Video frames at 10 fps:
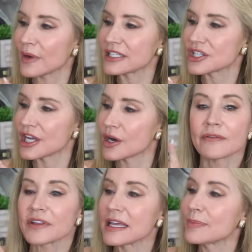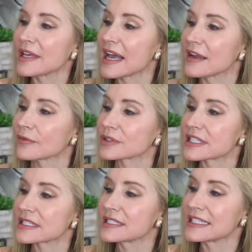ratio of EPA
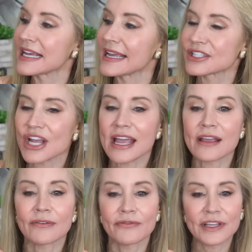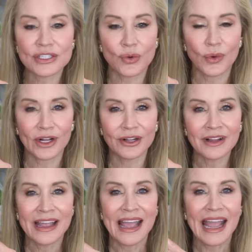versus DHA fish oil.